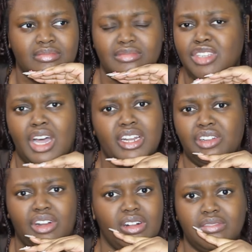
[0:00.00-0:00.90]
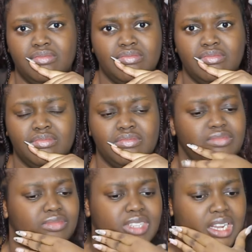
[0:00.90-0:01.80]
Not at all.
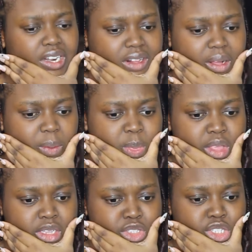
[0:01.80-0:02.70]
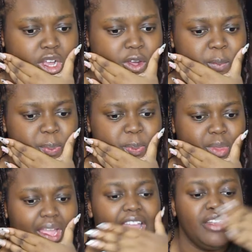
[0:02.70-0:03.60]
Not at all. So
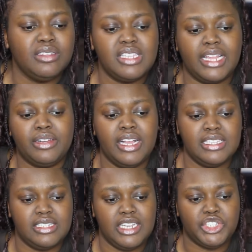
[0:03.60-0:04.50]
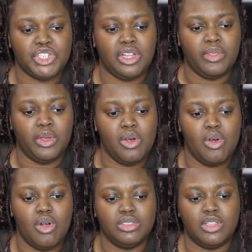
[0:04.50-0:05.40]
I understand her hesitation on the
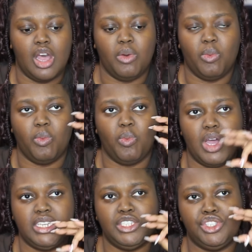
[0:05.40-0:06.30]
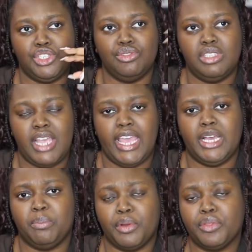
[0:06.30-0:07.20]
whole not wanting to
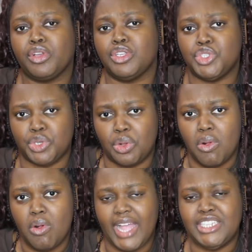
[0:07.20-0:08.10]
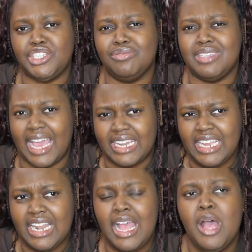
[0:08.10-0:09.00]
take birth control. I do get
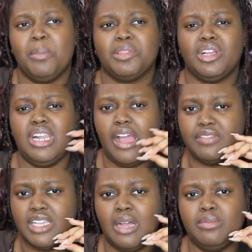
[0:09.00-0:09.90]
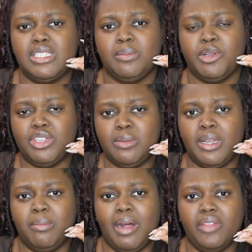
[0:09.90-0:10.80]
it, but they're going to have to come to some
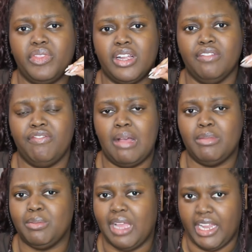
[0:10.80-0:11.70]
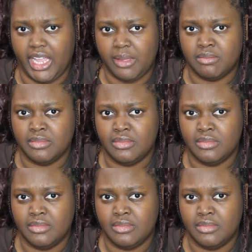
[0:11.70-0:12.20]
agreement about their family planning.